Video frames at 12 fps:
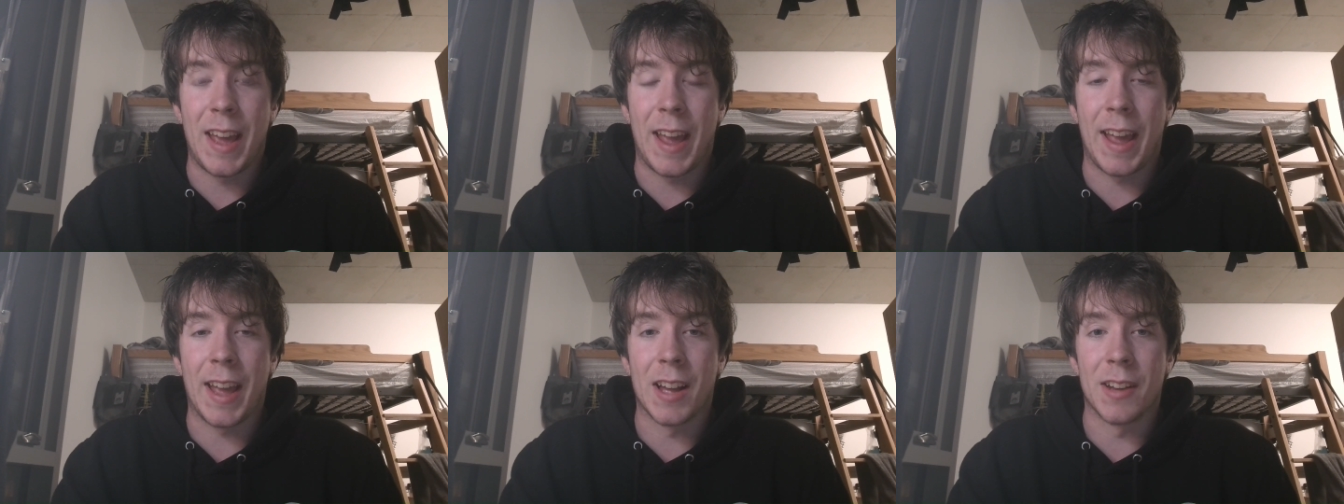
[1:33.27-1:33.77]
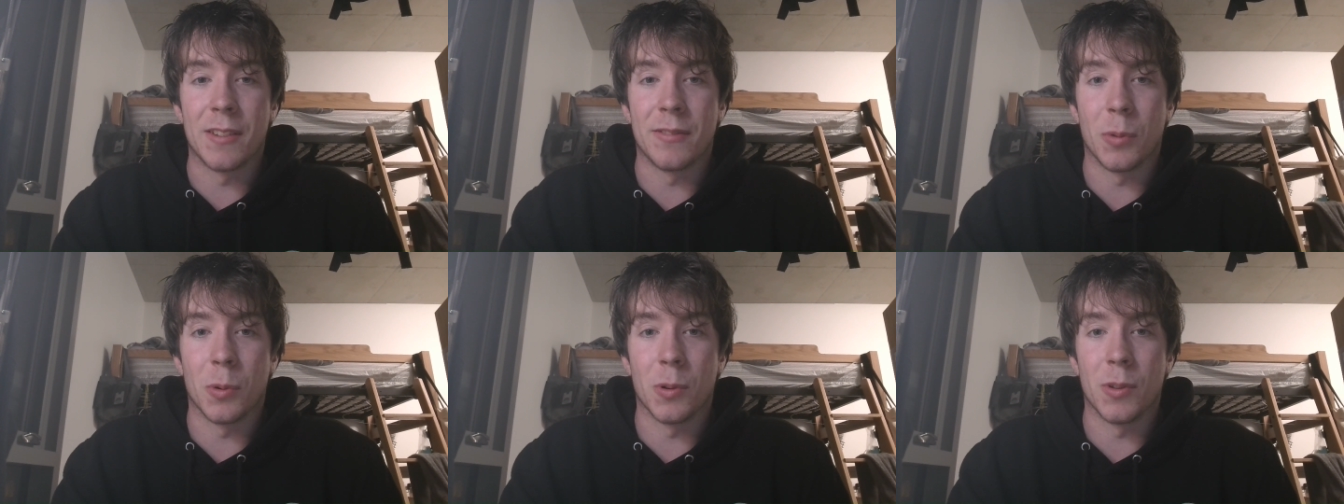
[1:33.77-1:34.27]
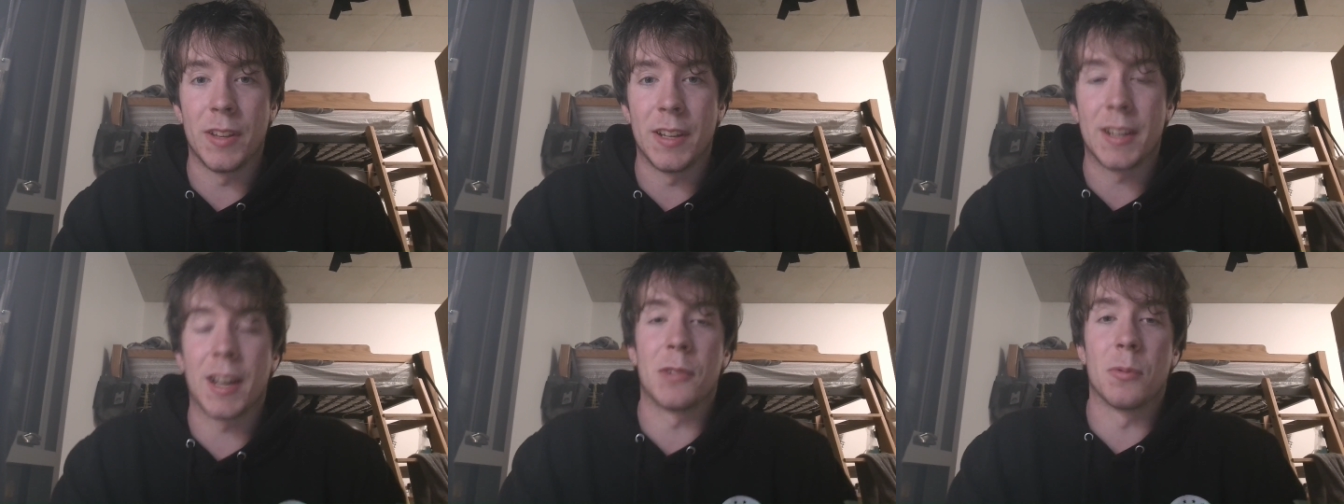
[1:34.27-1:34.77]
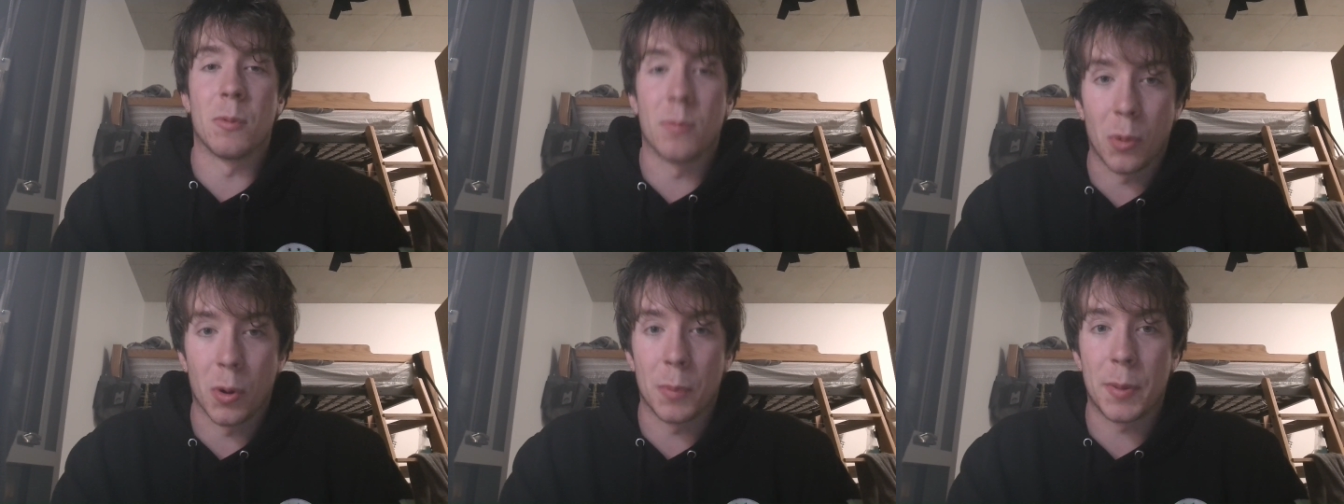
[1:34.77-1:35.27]
And for the cutting room
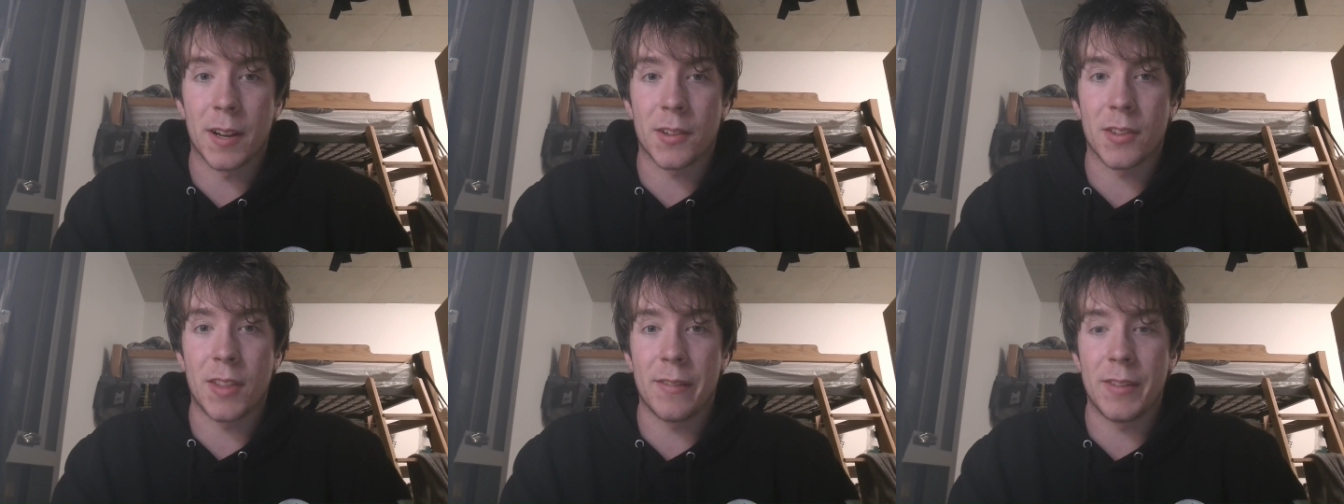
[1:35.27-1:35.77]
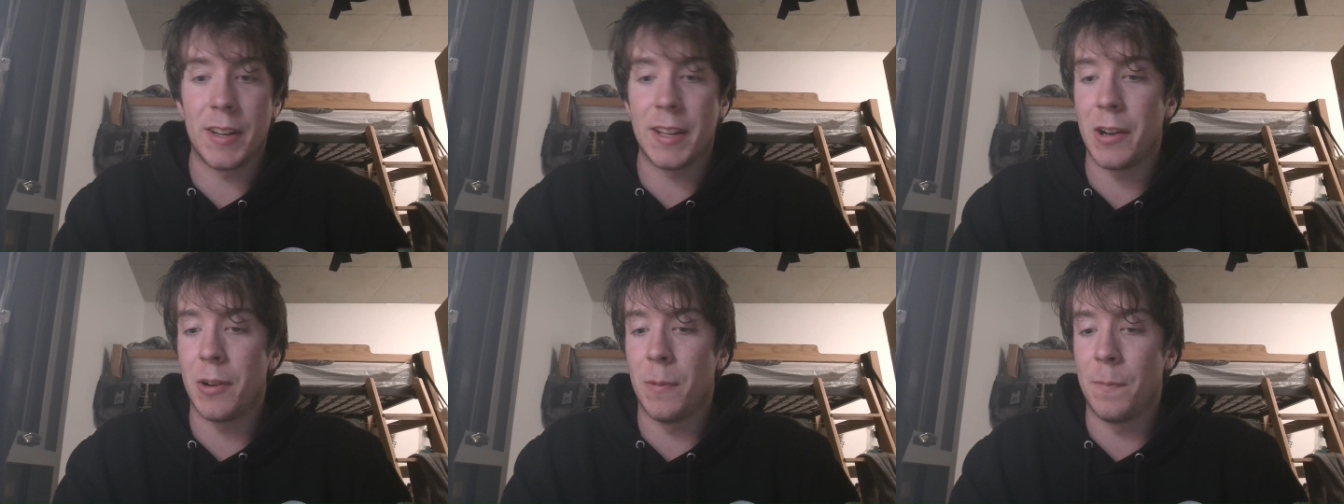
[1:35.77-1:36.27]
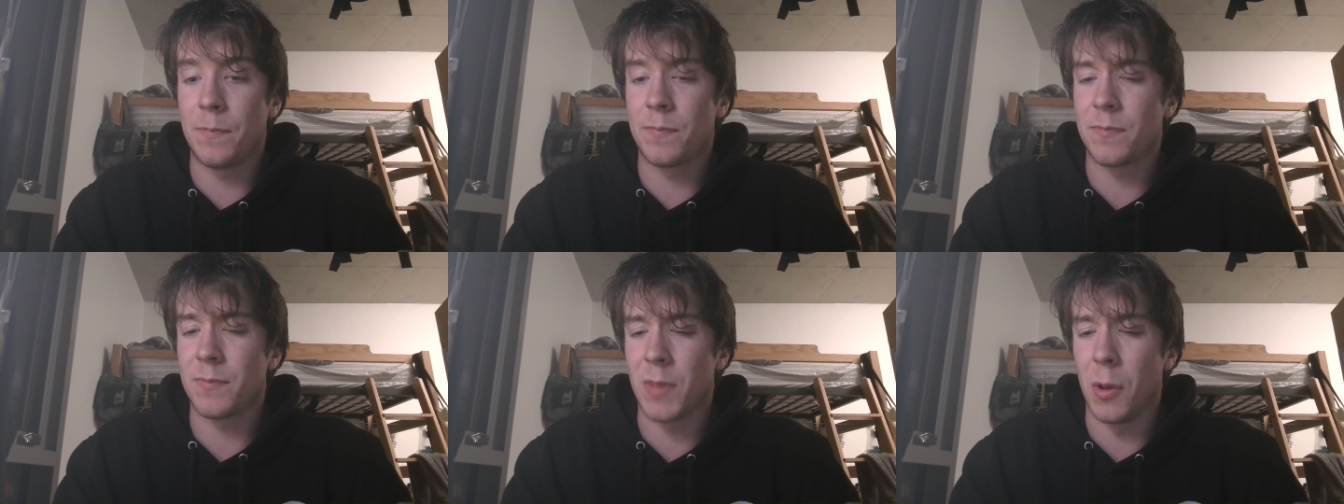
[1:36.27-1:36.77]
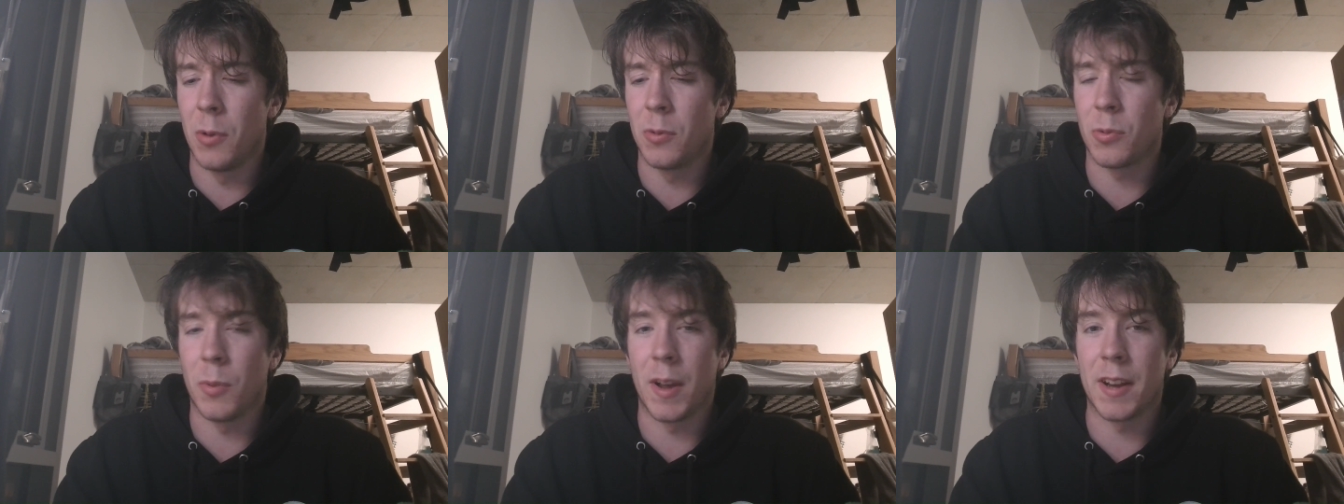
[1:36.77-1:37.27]
floor picks in that video,
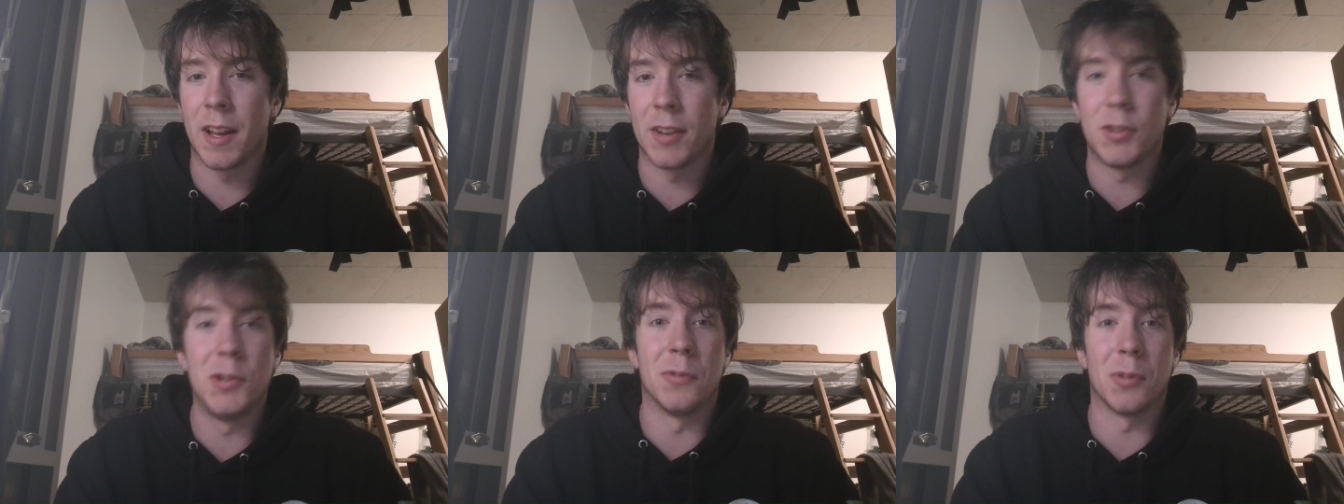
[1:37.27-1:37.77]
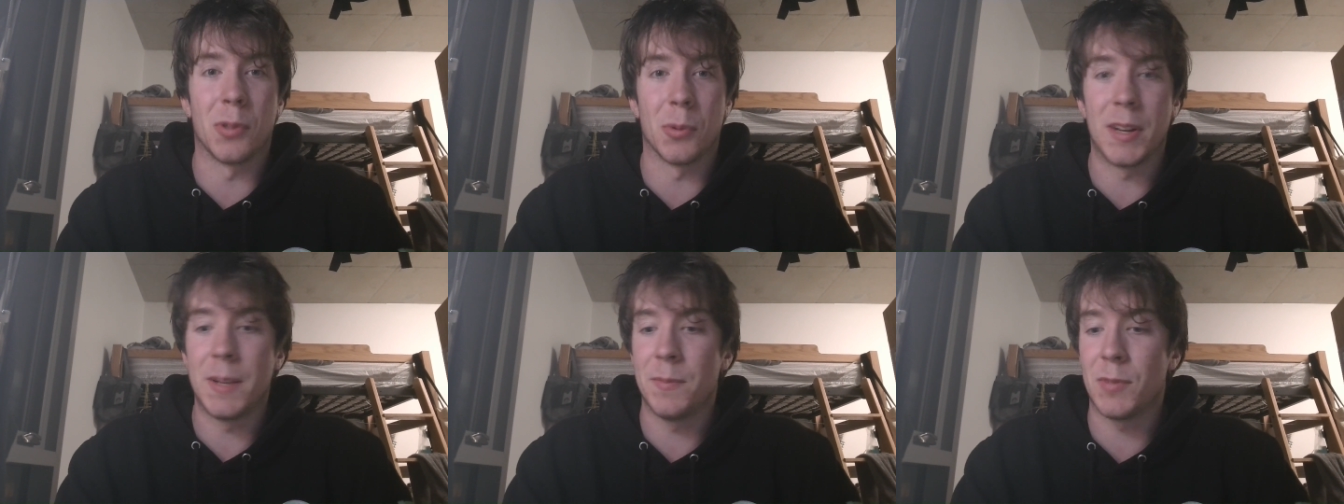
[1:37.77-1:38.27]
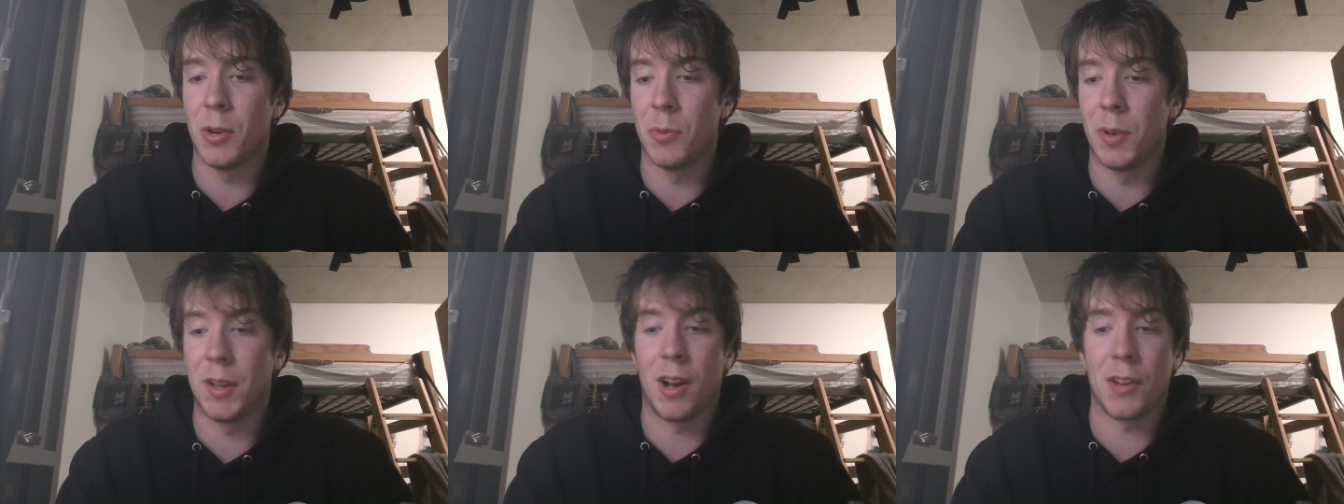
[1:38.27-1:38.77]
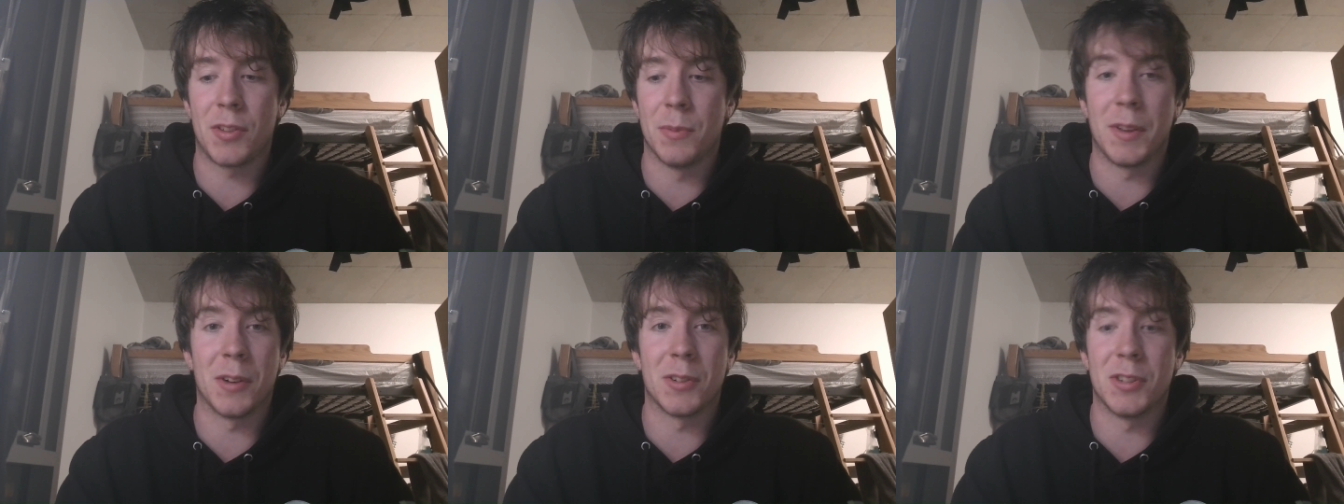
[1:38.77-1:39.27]
those went uh, two for three. So really awesome
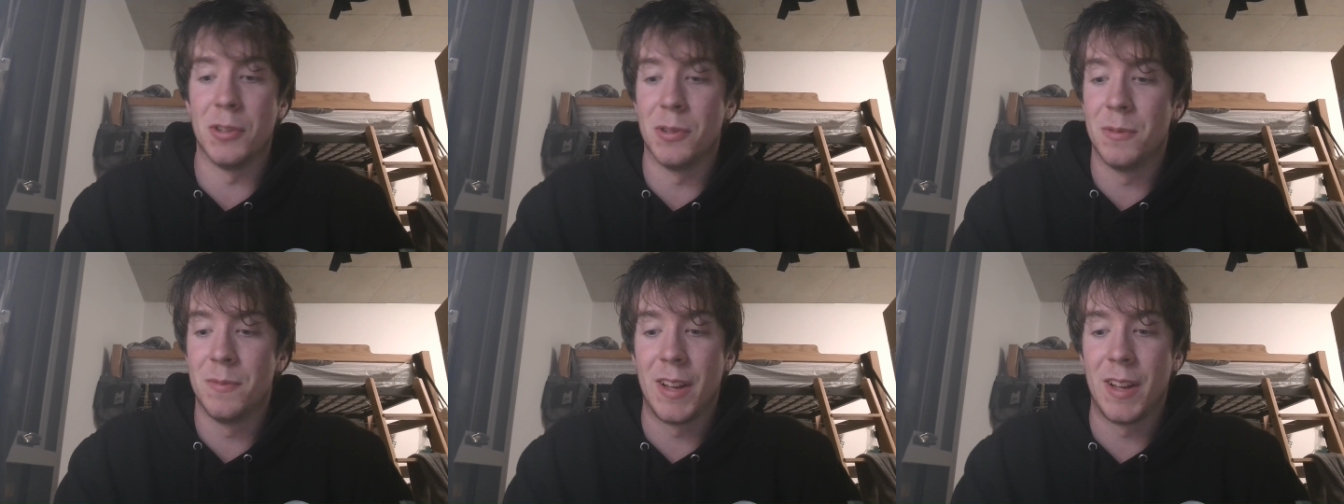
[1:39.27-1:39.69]
there, too.